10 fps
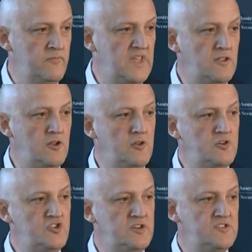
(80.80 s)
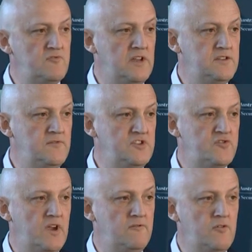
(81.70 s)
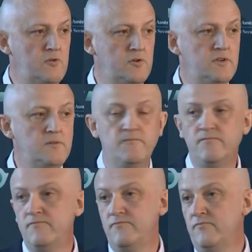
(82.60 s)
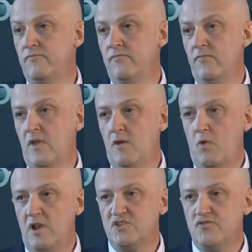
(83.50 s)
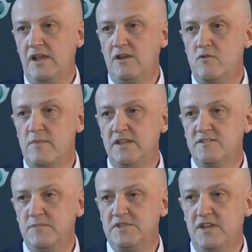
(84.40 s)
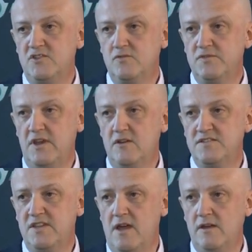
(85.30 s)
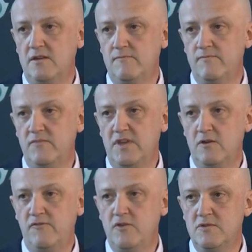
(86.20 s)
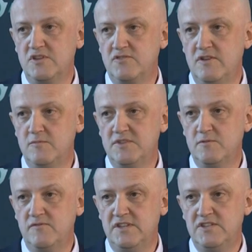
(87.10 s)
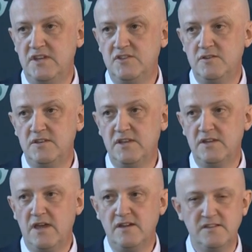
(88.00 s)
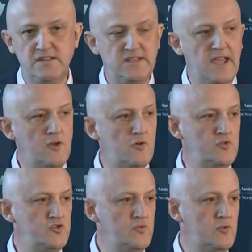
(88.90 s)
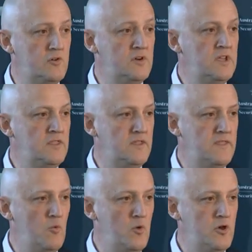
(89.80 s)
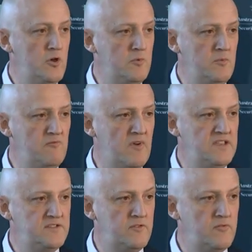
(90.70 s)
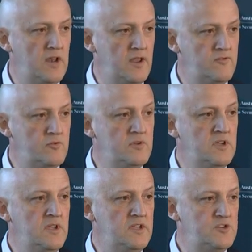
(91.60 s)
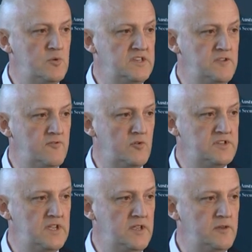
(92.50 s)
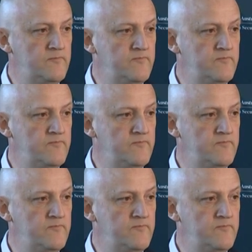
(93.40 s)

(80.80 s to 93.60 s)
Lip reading: Their conclusion is relatively straightforward. While Australia remains a potential terrorist target, there are fewer extremists with the intention to conduct an attack on shore than there were when we raised the threat level in 2014.